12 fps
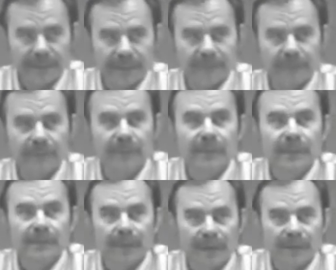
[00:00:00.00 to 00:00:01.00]
into
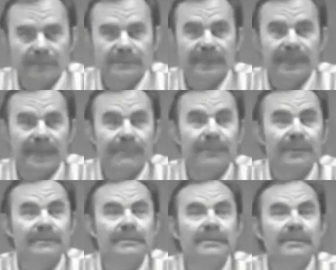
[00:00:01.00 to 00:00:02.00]
bottles that have
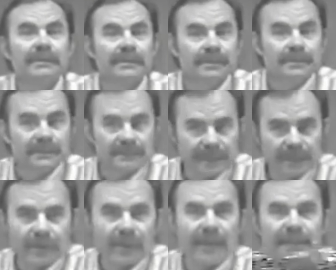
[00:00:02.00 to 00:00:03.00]
been
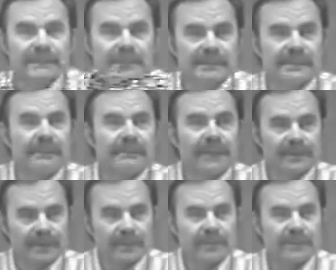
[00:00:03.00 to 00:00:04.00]
sterilized by some
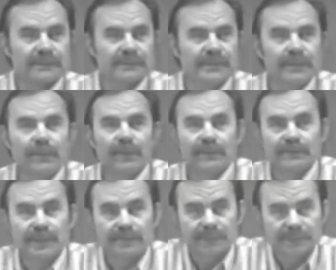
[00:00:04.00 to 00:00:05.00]
method, say one of those
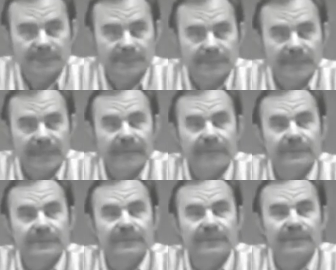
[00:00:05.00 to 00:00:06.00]
other machines we have.
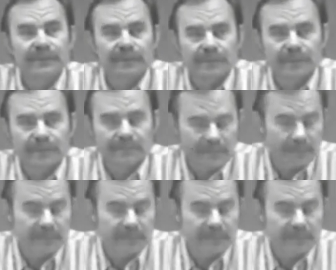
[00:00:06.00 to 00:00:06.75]
There's even, there are, that we